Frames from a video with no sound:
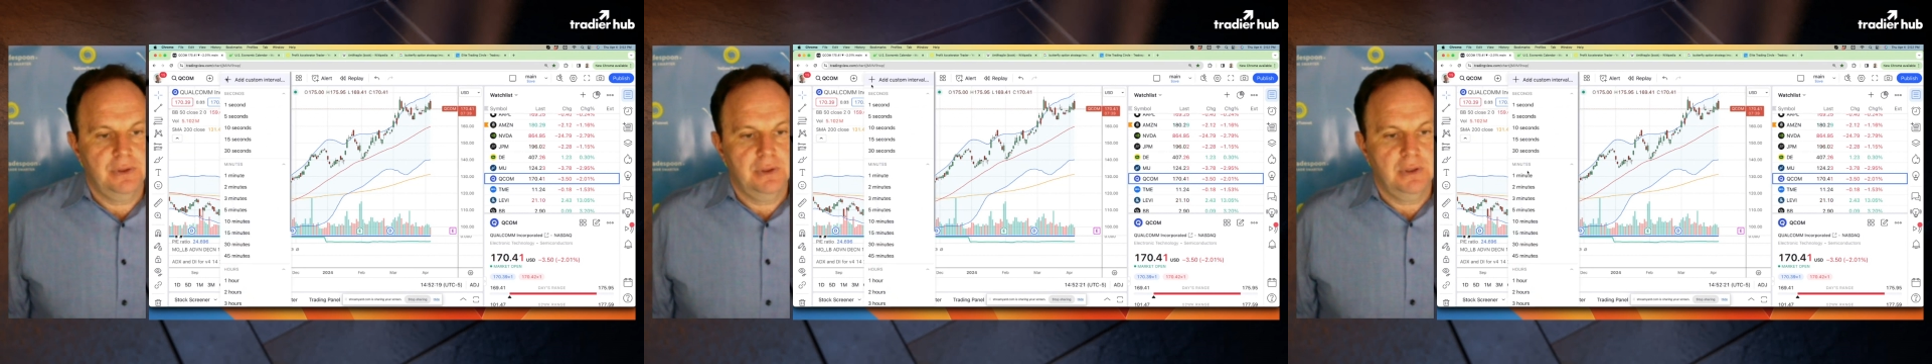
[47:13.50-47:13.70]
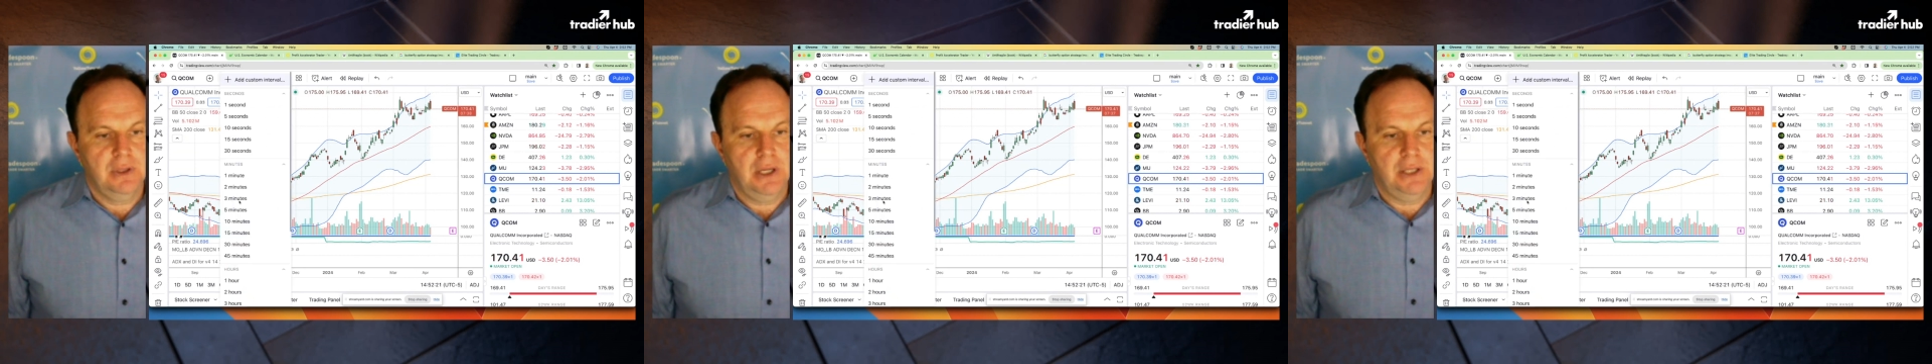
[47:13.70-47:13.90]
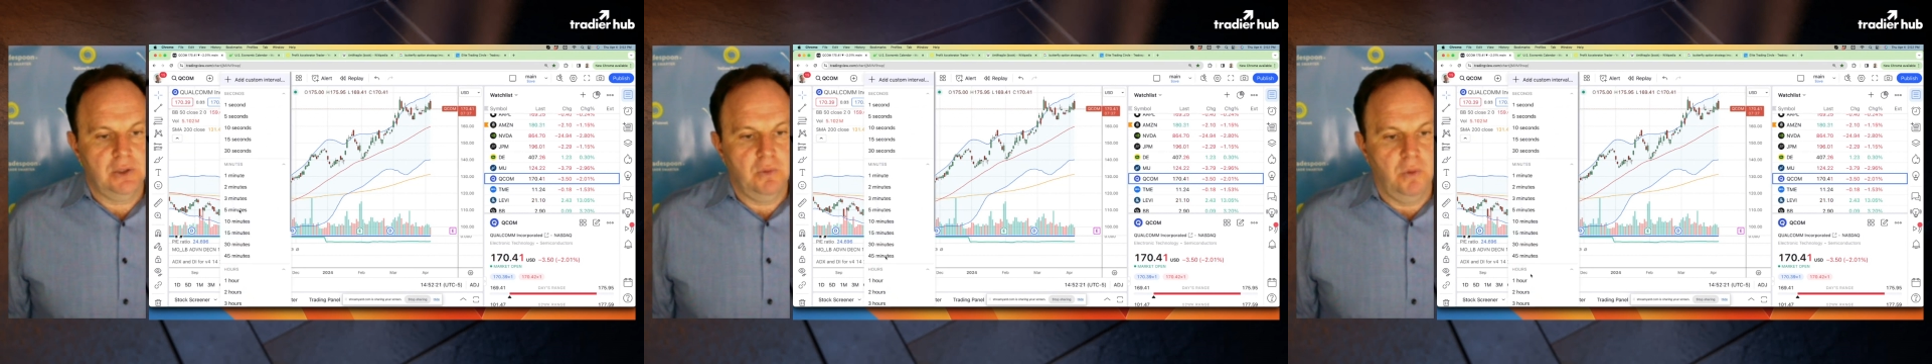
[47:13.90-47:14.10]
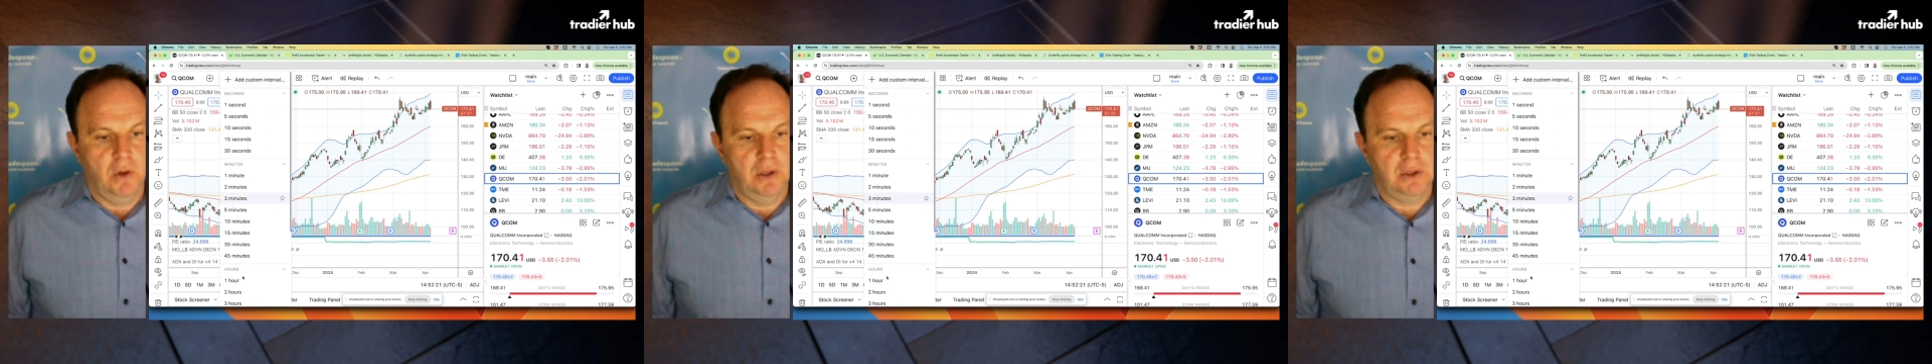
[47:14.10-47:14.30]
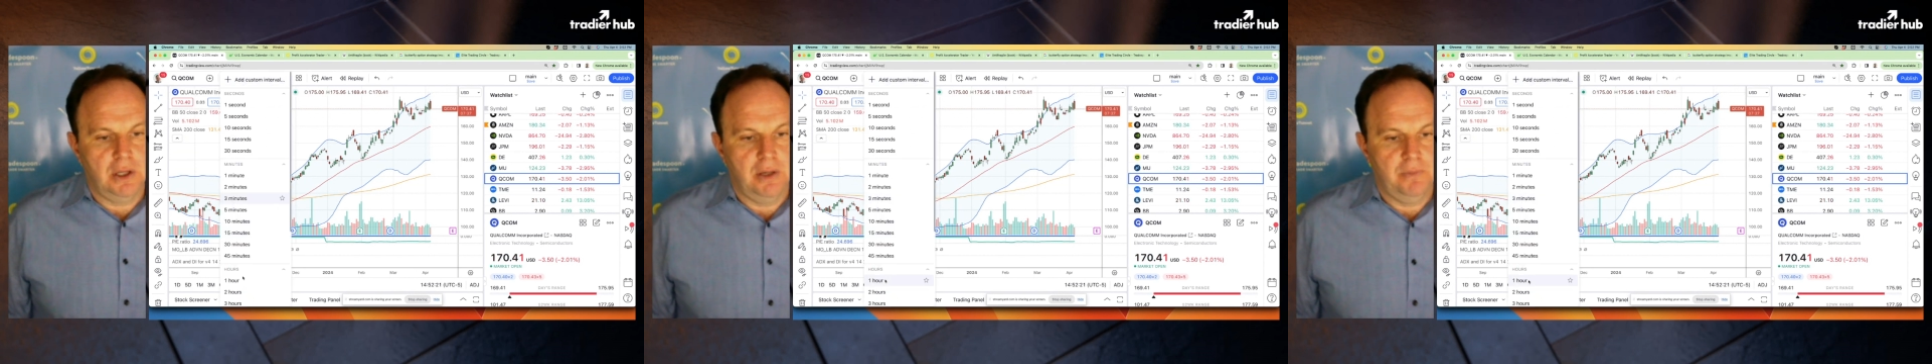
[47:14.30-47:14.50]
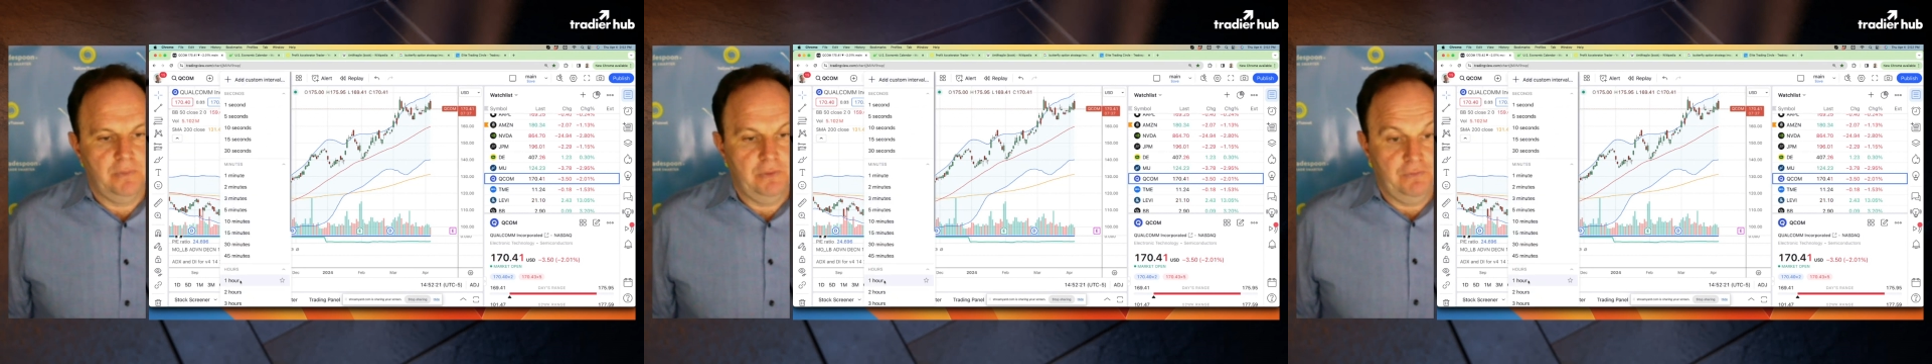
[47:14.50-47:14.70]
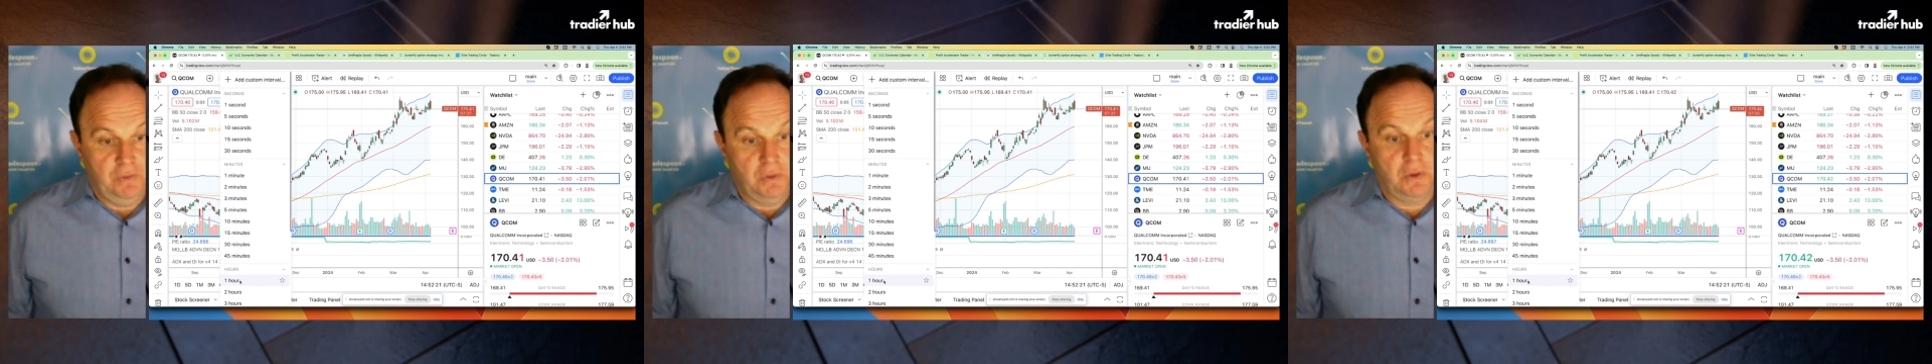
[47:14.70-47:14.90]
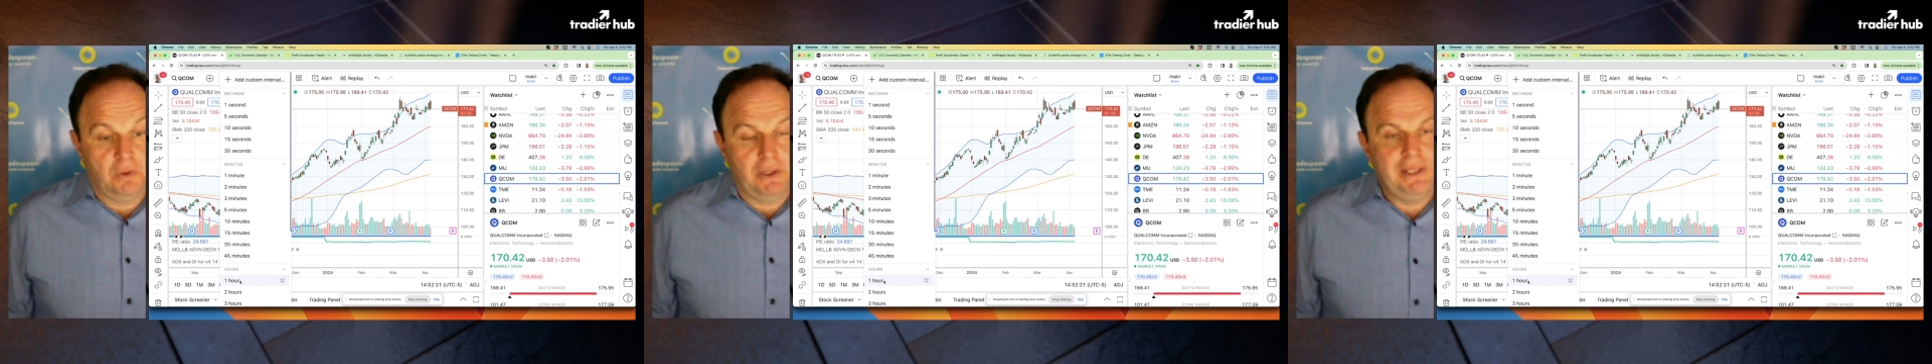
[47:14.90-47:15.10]
on Qualcomm, if
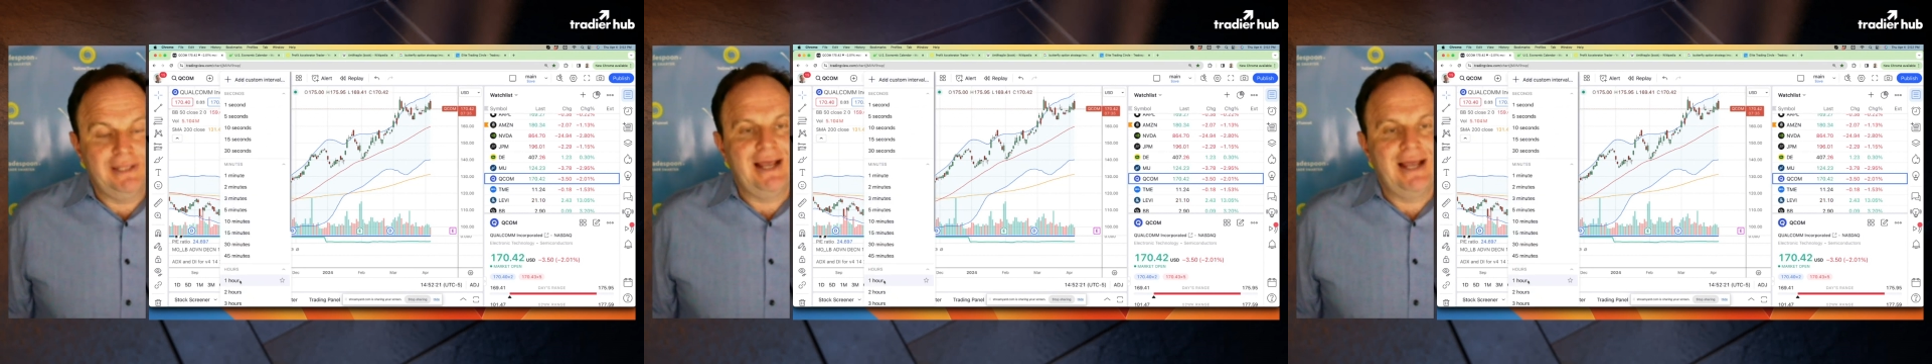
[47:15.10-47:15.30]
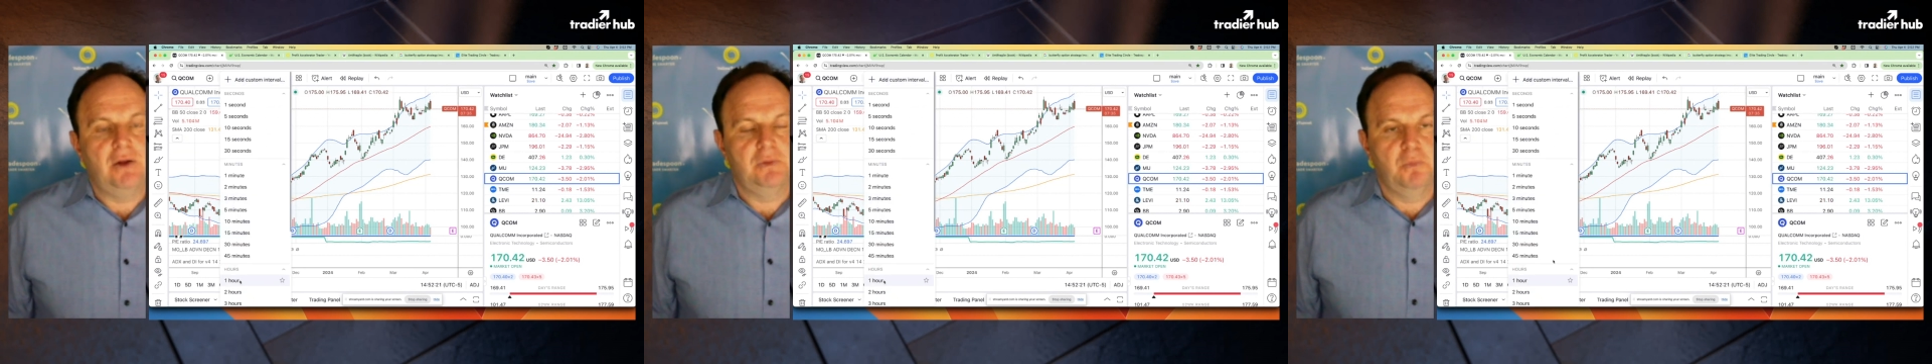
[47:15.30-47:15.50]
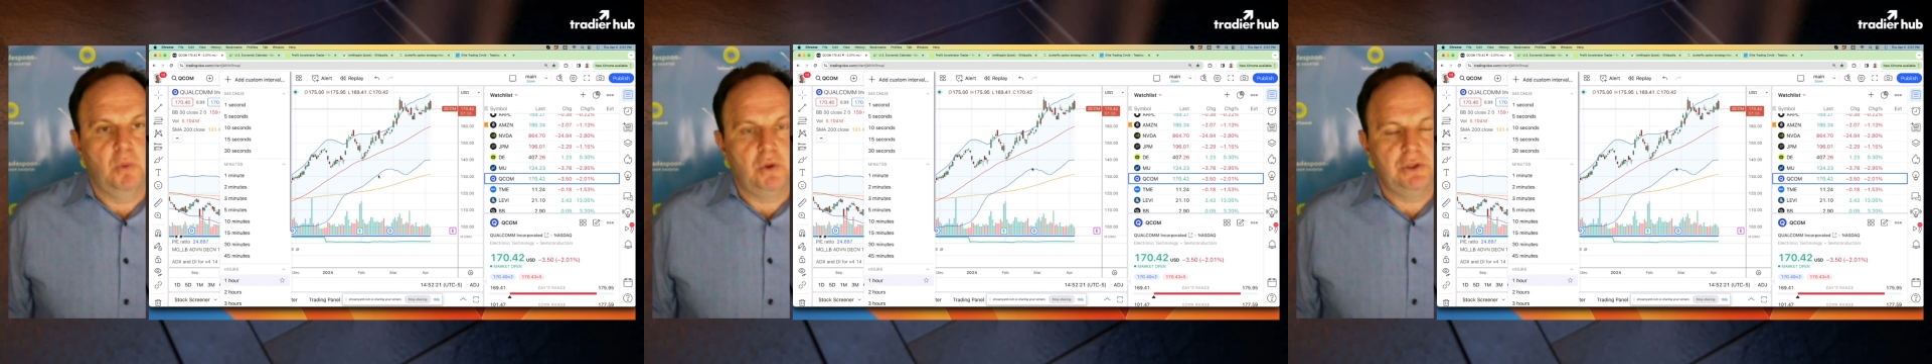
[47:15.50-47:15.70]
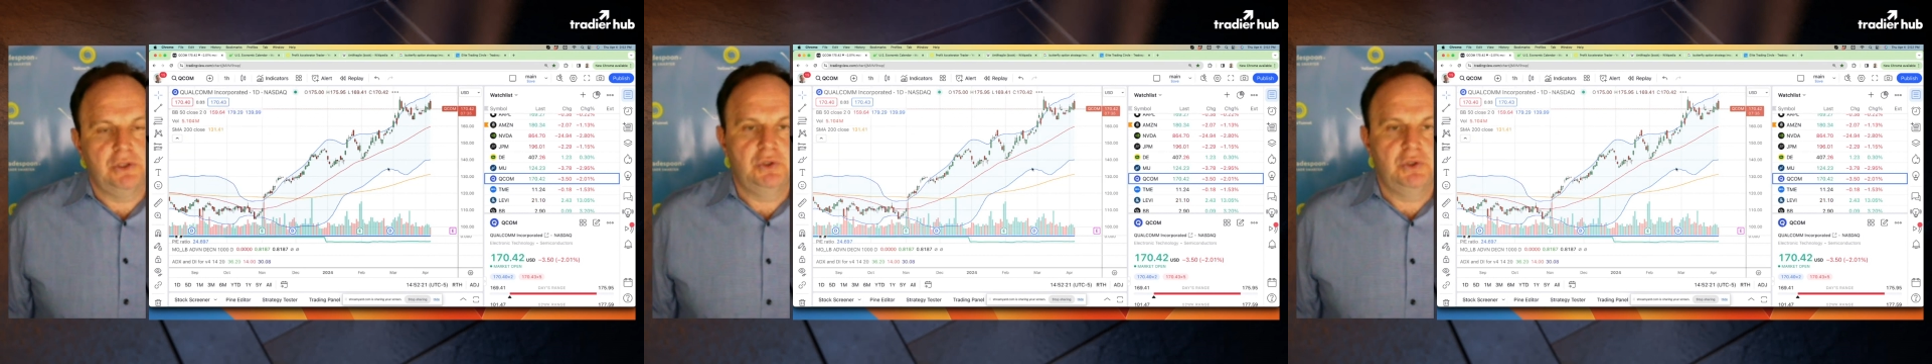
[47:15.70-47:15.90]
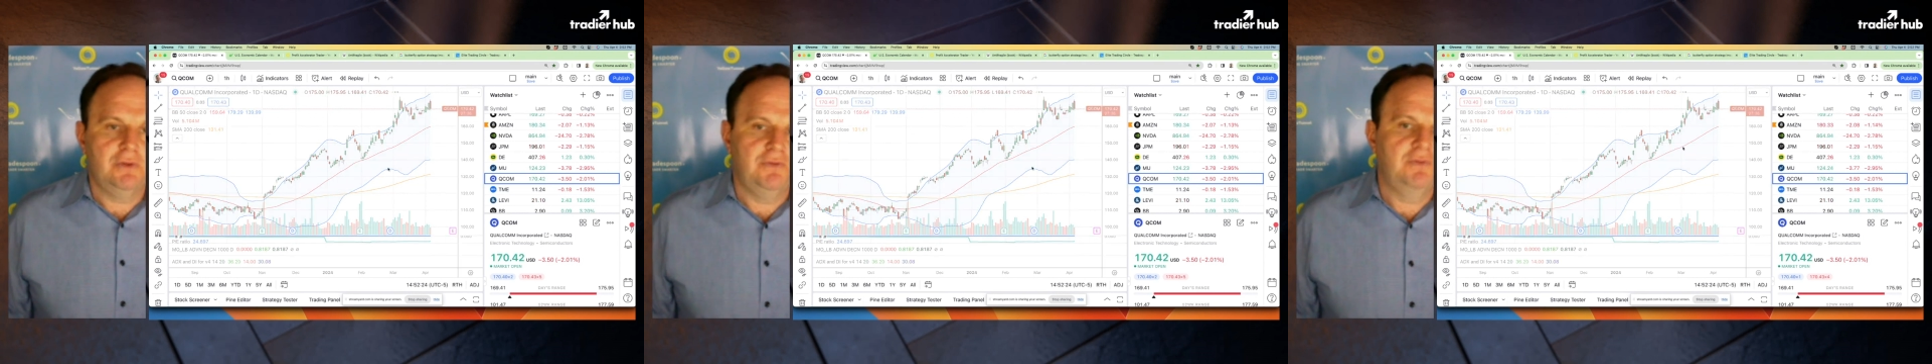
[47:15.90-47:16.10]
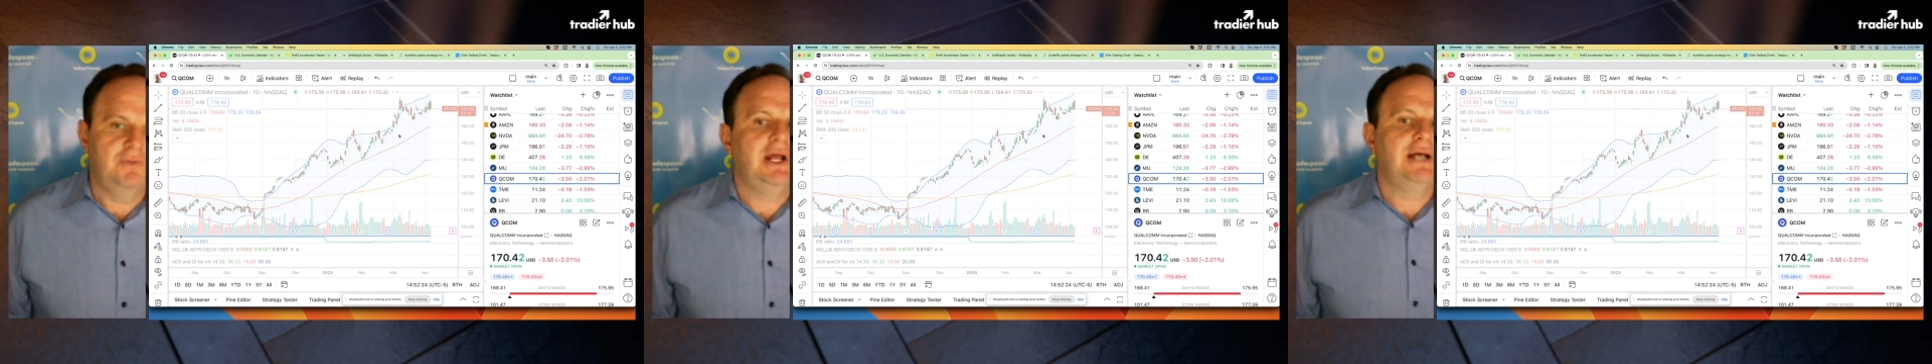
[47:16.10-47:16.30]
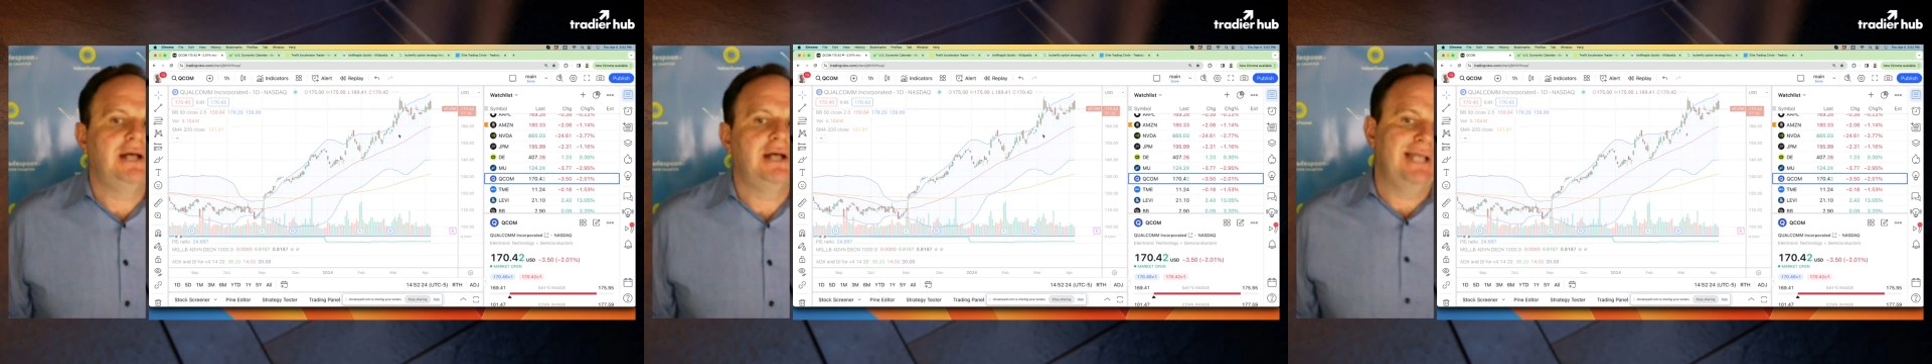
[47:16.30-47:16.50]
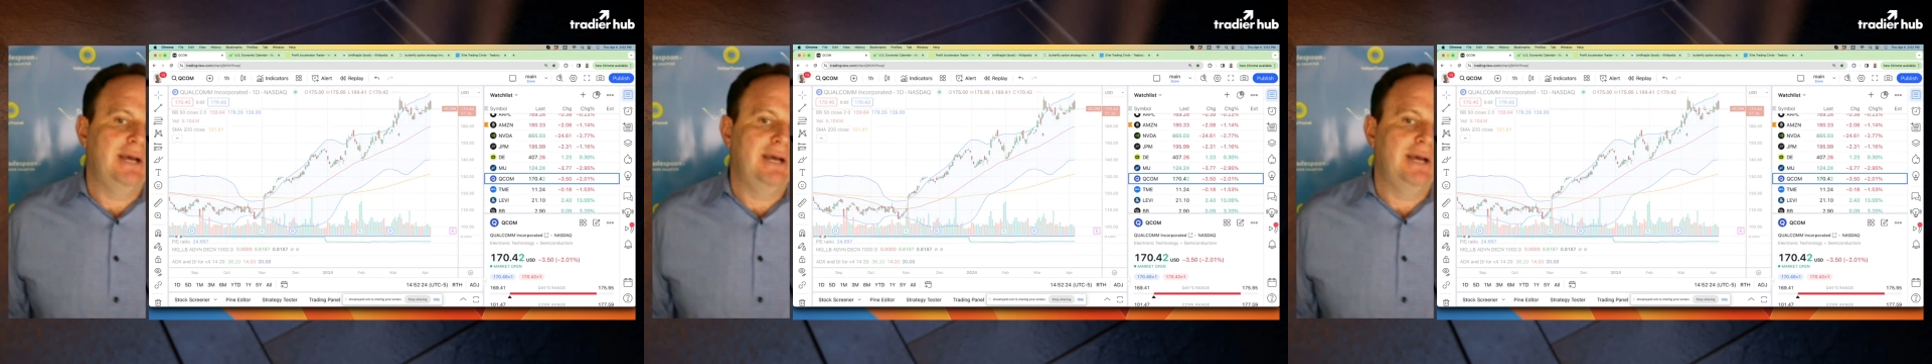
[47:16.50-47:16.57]
you're already down more than $250,